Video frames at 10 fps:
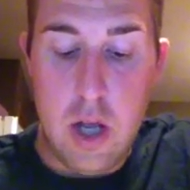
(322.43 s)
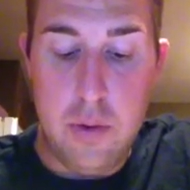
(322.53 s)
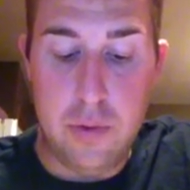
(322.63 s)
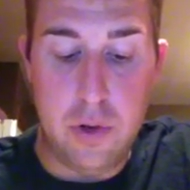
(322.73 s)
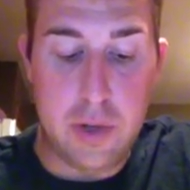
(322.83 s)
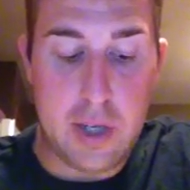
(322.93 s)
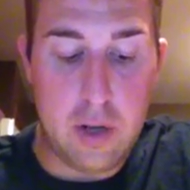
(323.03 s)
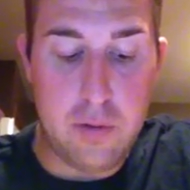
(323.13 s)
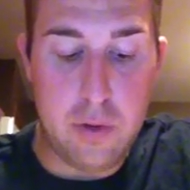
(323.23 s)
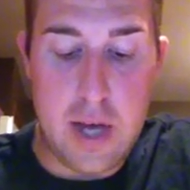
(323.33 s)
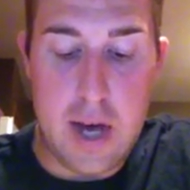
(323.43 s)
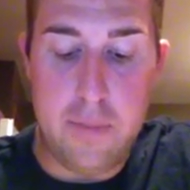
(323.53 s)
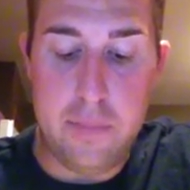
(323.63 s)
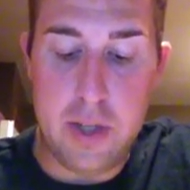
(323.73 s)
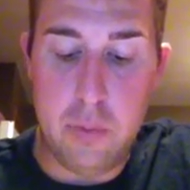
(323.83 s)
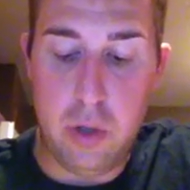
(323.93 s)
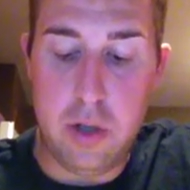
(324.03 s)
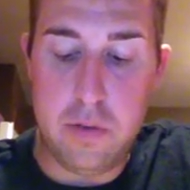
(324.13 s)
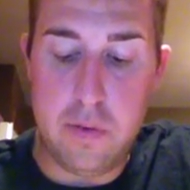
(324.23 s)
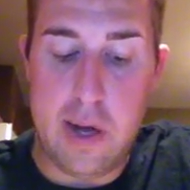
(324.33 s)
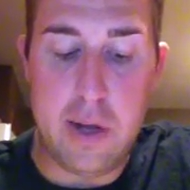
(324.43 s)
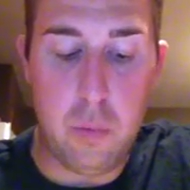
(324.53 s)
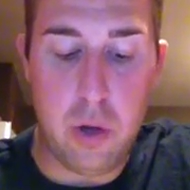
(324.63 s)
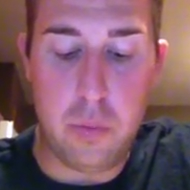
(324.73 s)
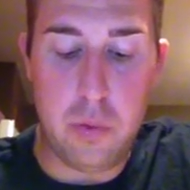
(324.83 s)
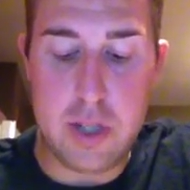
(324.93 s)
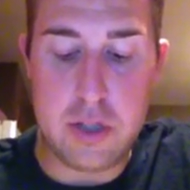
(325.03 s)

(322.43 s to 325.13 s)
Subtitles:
to be very, very careful of that and really define what